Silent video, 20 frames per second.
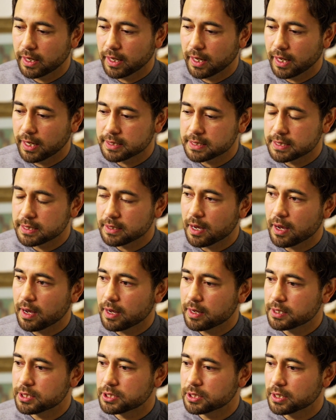it's
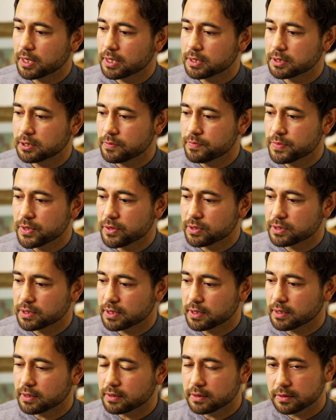not just a
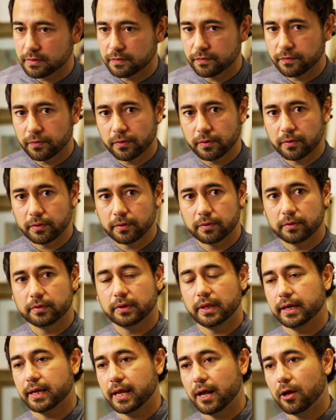music for
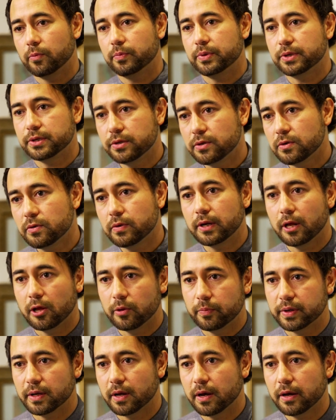like helping you and
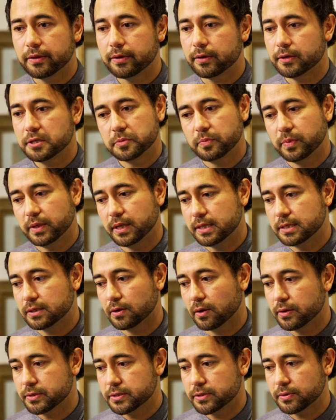helping others, but it's
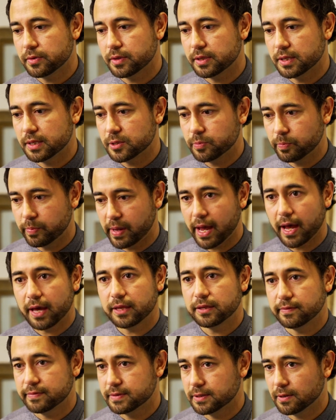also this
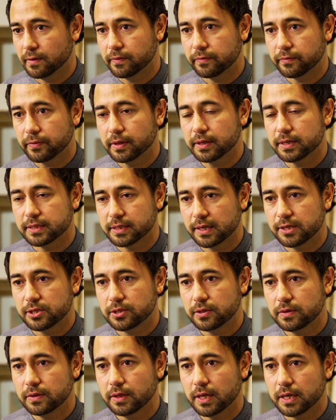path of
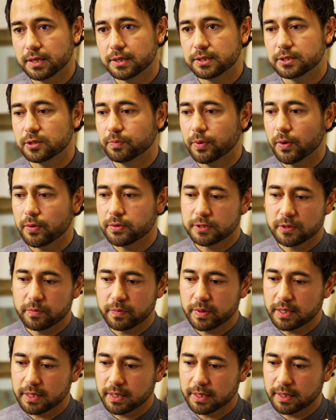self-realization, and it's supposed to
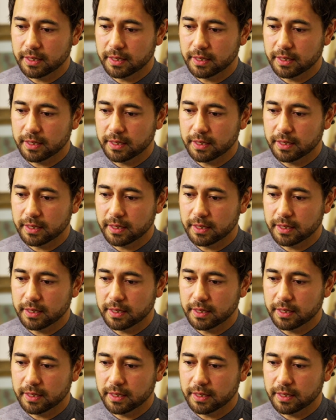be